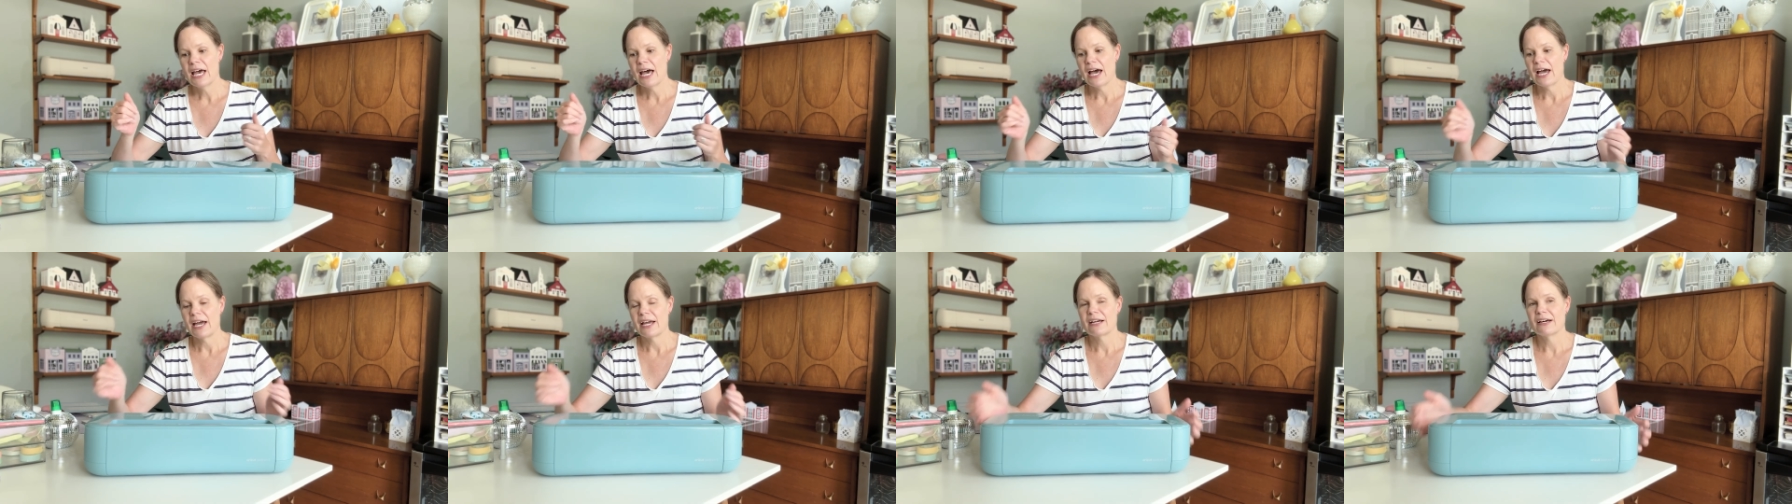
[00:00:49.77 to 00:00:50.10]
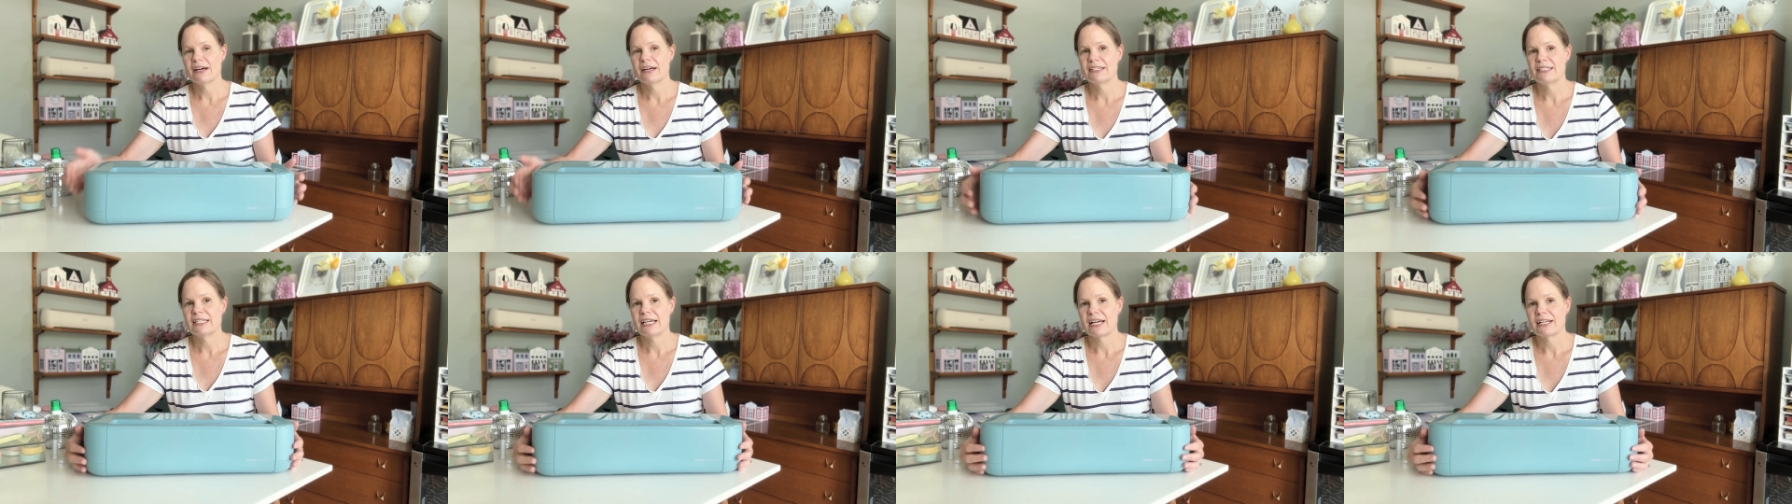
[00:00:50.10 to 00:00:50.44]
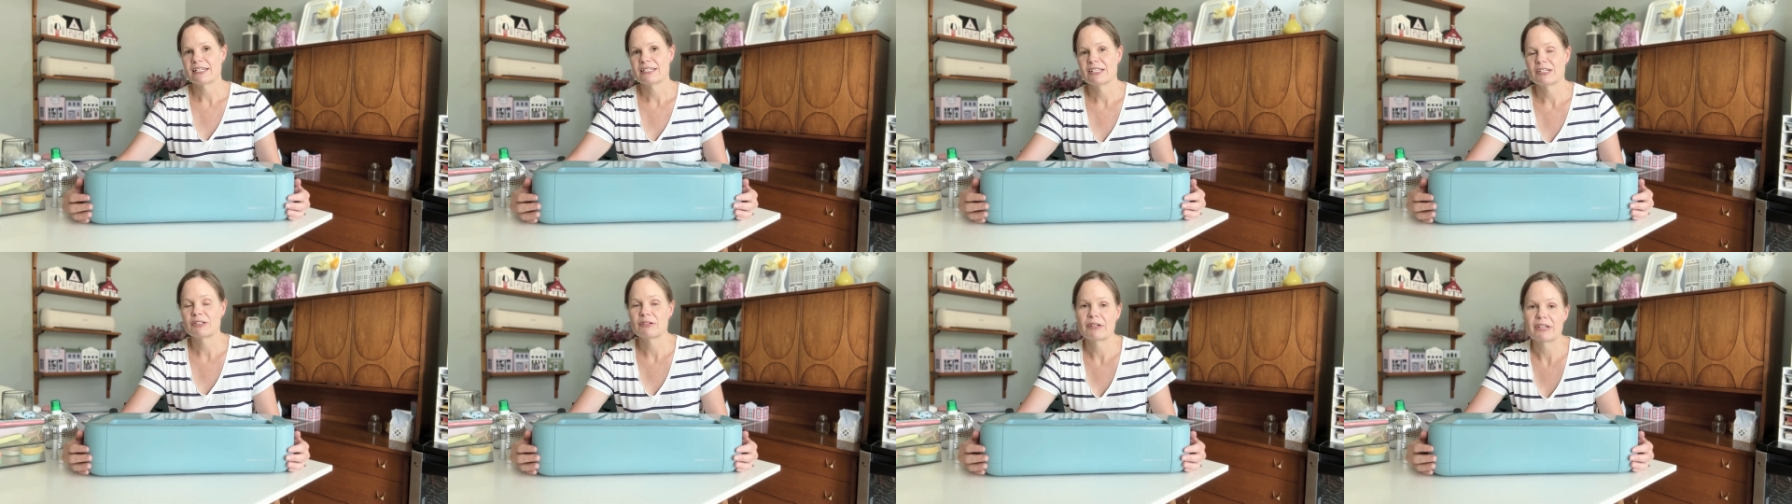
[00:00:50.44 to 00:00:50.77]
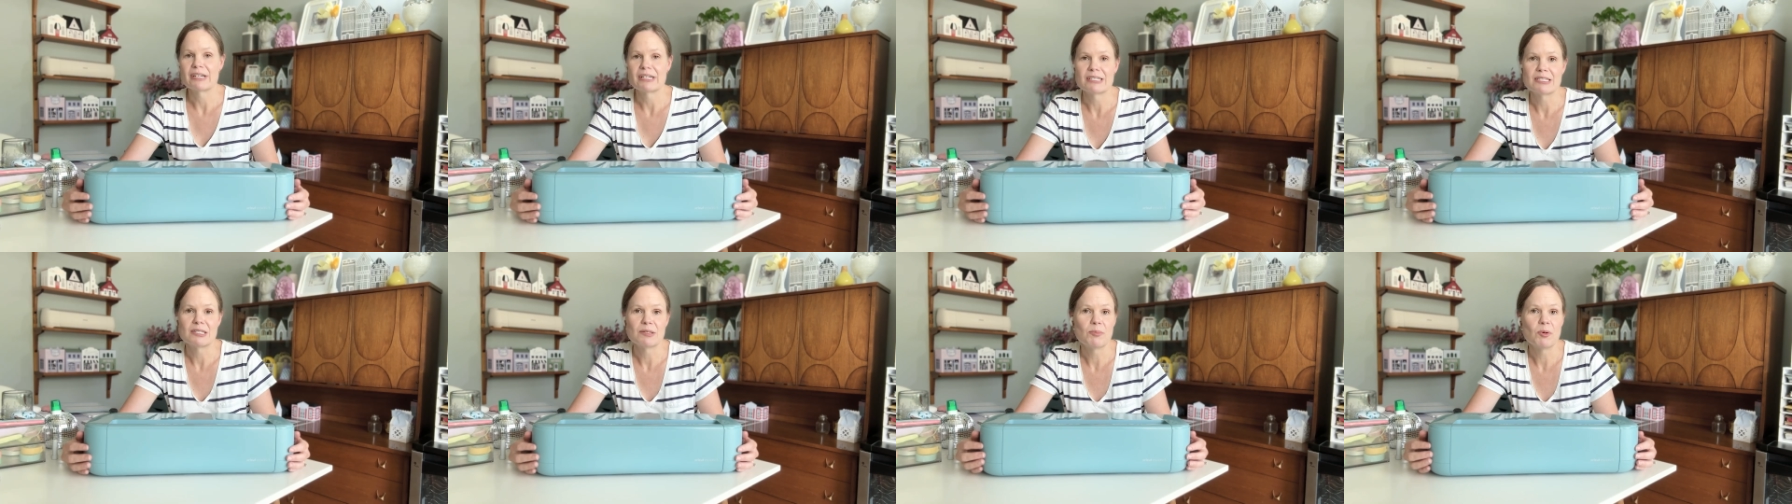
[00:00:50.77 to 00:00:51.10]
I contacted
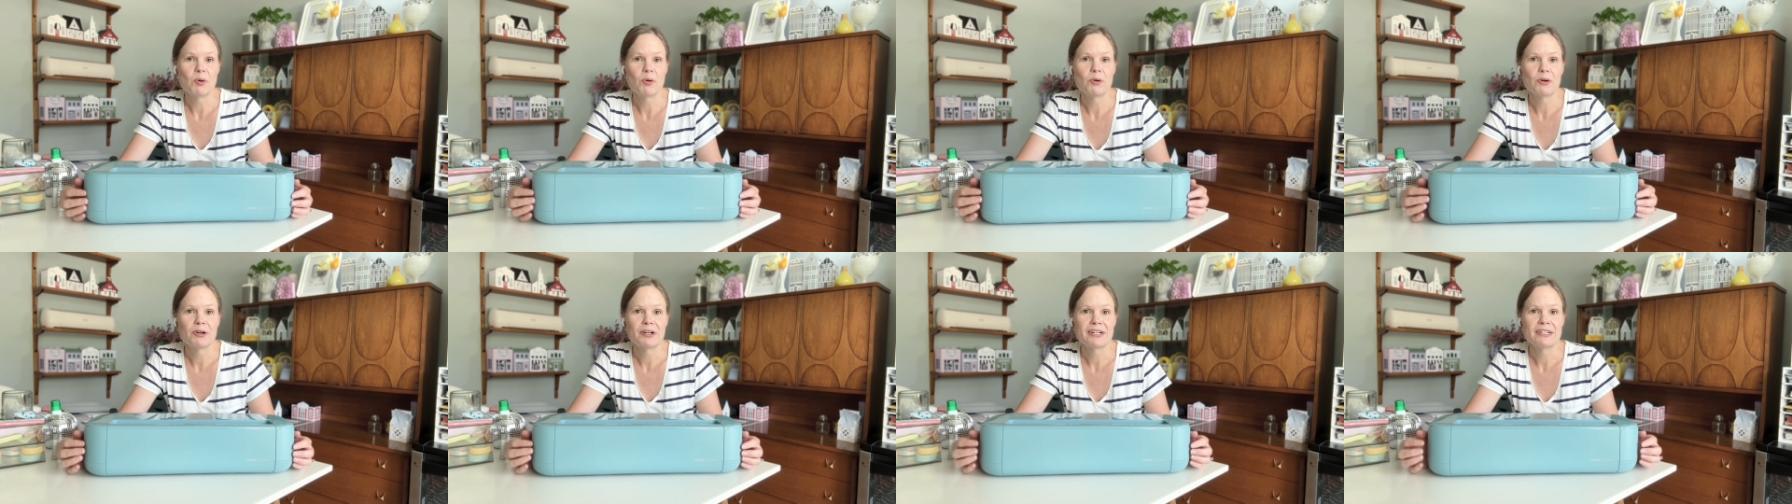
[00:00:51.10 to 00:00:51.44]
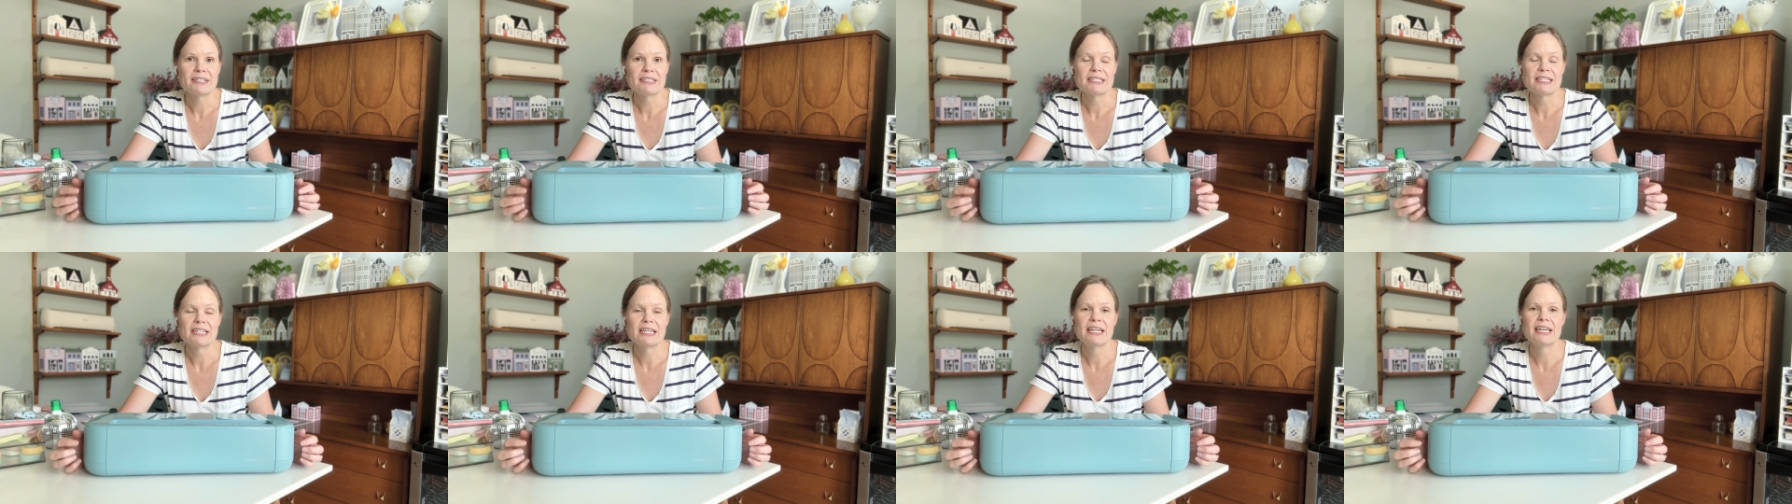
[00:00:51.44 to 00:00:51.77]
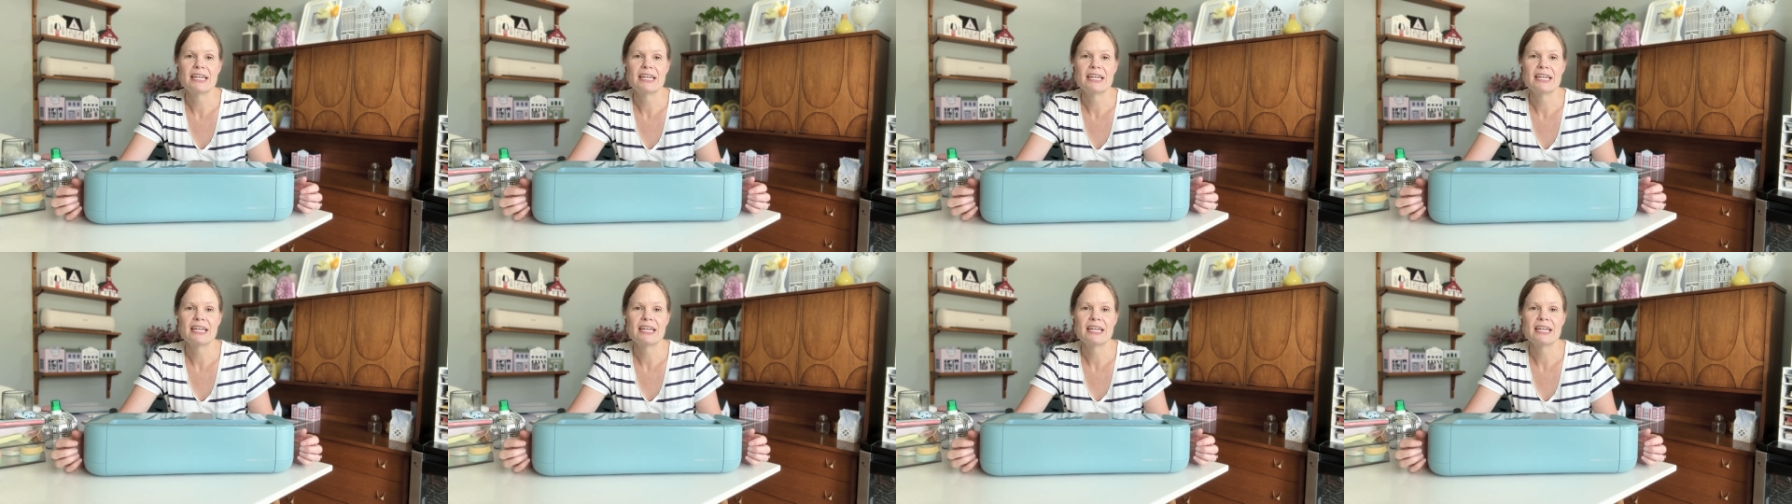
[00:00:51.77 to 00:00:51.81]
Cricut support,